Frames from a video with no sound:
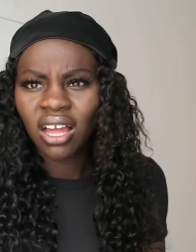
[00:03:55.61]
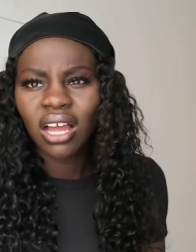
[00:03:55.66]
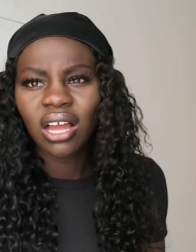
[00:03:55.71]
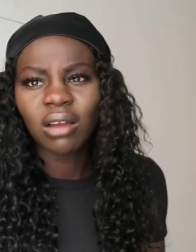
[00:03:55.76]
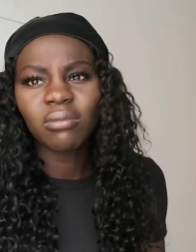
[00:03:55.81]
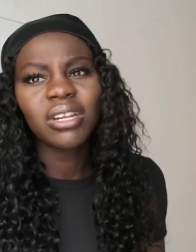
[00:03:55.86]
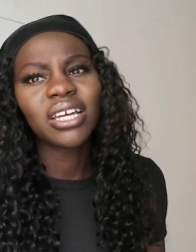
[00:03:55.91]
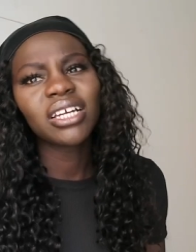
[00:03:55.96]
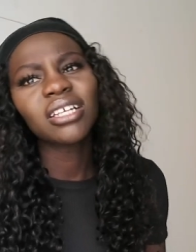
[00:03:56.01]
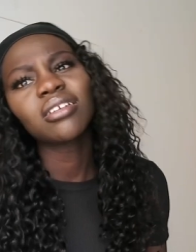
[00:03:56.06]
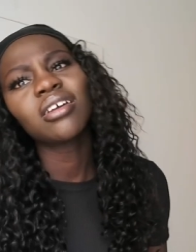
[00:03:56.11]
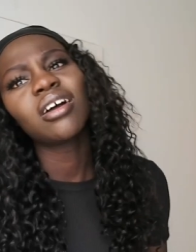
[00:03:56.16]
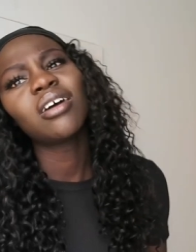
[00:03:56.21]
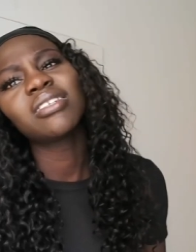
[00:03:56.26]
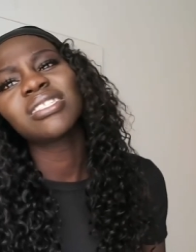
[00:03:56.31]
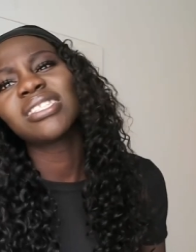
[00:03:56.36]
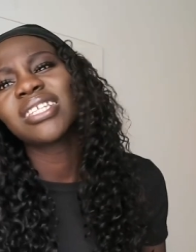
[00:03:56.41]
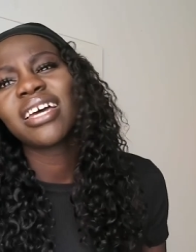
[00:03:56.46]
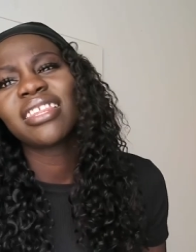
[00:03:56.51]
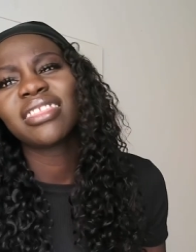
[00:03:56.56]
I'm like, no,
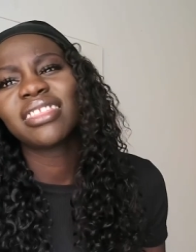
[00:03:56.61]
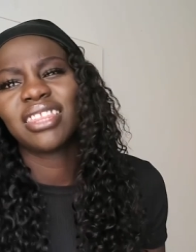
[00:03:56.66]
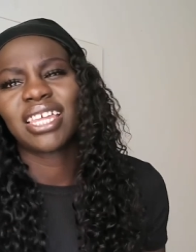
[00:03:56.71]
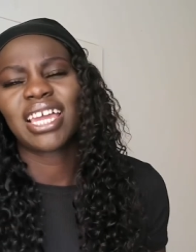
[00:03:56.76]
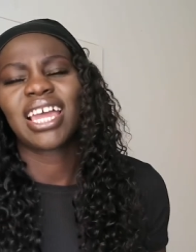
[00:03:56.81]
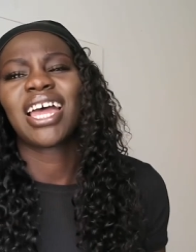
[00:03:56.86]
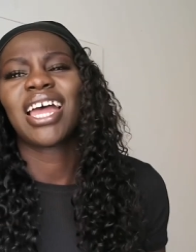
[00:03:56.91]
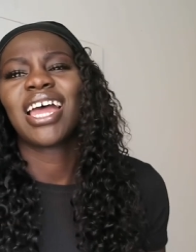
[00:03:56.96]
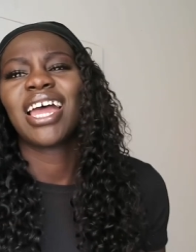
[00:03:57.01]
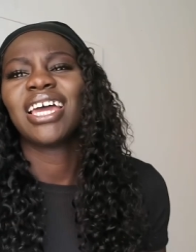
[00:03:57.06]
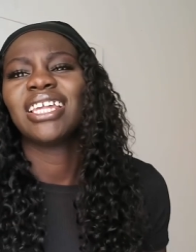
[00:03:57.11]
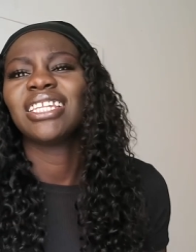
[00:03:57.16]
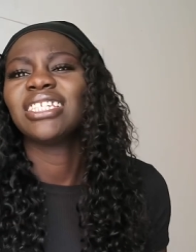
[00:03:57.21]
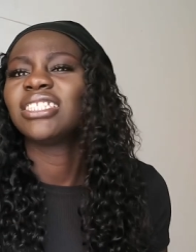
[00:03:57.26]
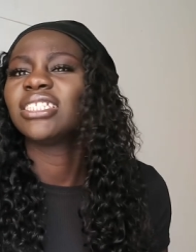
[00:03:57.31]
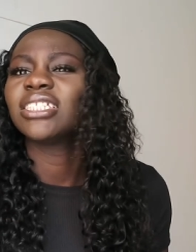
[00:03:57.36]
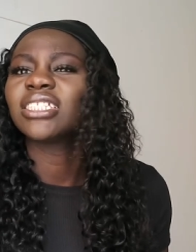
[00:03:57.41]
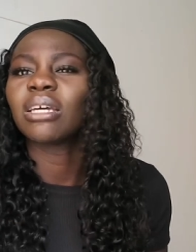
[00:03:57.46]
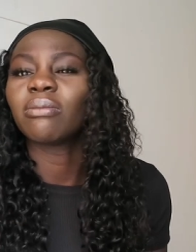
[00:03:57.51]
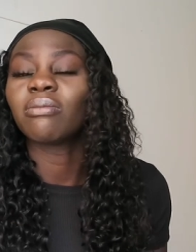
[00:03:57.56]
it's not that. It's
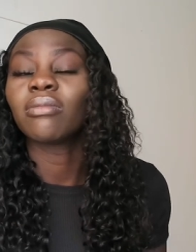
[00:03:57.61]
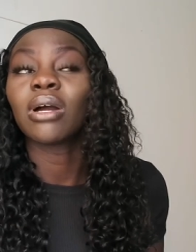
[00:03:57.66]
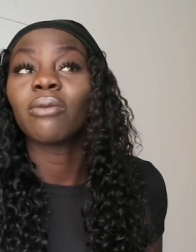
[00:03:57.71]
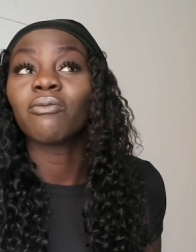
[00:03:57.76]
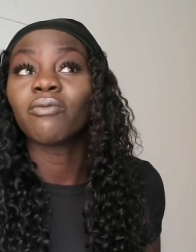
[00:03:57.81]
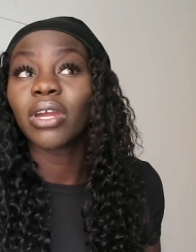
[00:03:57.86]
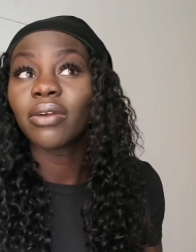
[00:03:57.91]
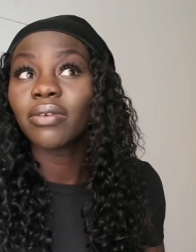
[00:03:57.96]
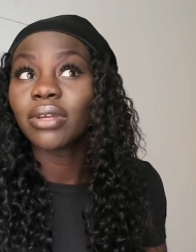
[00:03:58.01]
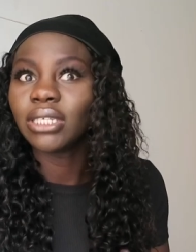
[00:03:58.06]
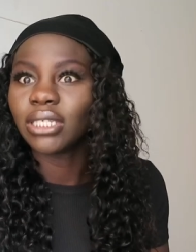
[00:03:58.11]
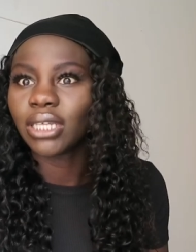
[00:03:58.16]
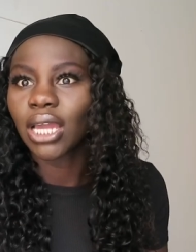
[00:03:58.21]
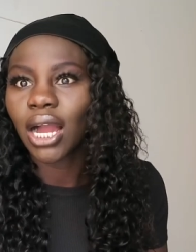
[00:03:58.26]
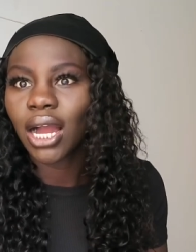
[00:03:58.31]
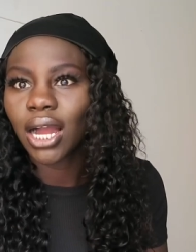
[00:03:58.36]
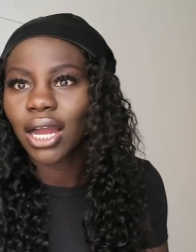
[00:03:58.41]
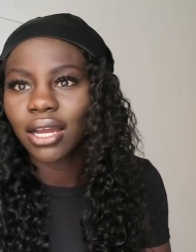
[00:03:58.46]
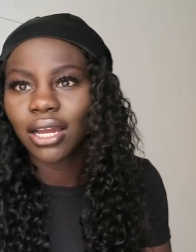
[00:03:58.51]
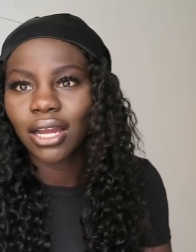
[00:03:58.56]
just I'm, I'm very
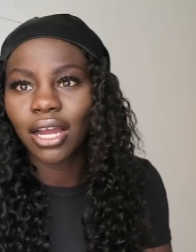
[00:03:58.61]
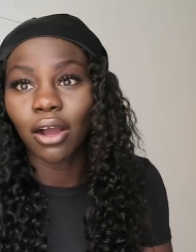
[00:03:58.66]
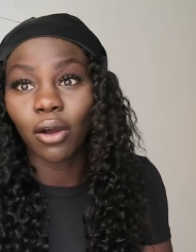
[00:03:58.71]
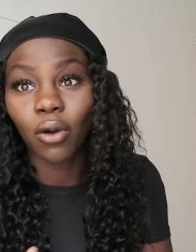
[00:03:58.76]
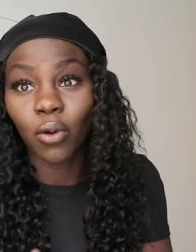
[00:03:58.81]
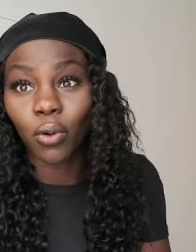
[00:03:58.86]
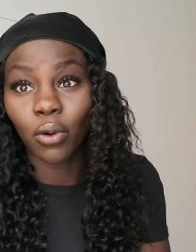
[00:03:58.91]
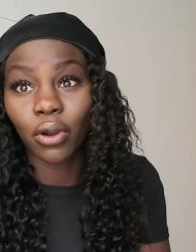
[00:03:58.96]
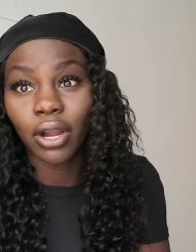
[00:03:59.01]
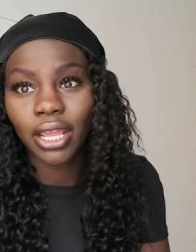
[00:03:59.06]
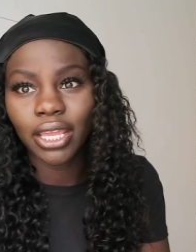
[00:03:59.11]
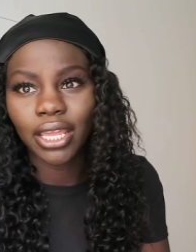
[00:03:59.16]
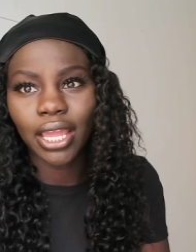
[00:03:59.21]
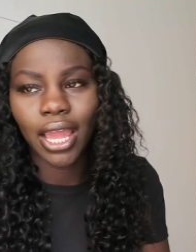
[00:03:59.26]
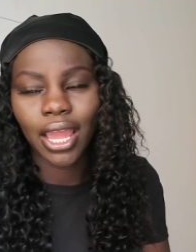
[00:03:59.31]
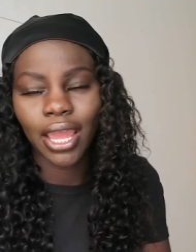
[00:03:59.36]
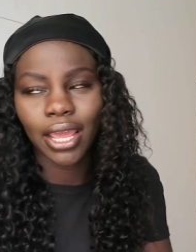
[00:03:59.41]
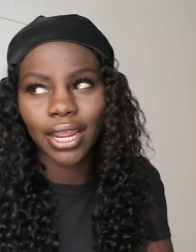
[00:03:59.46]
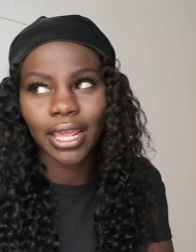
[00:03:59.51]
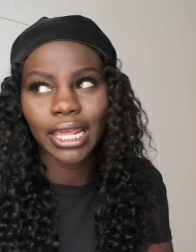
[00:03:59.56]
young, I'm Korean,
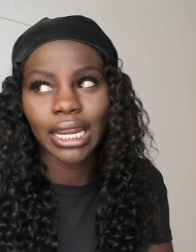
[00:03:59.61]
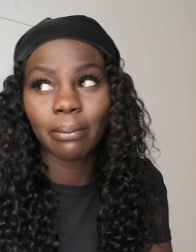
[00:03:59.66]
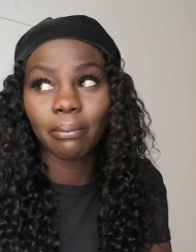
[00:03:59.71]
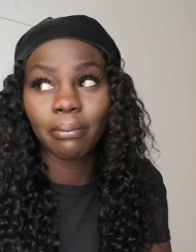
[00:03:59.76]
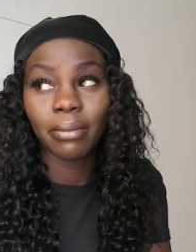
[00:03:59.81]
and I'm